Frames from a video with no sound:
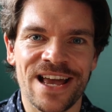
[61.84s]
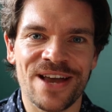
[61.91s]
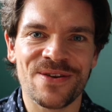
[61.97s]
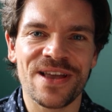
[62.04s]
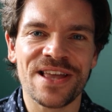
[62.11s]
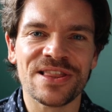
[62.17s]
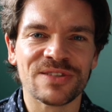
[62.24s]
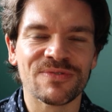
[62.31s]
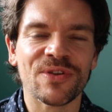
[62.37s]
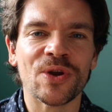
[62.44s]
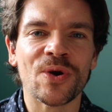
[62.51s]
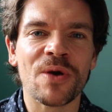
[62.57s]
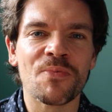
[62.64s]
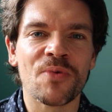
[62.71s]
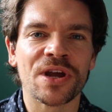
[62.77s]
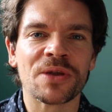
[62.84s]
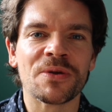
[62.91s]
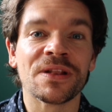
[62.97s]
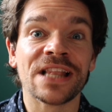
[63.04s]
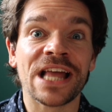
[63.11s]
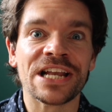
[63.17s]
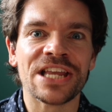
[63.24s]
Now in this video, I'm working
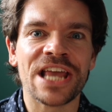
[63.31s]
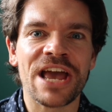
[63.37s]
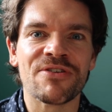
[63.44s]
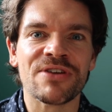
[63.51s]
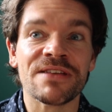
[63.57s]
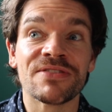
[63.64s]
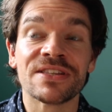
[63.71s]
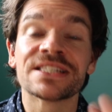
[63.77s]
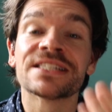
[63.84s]
with Lanieri.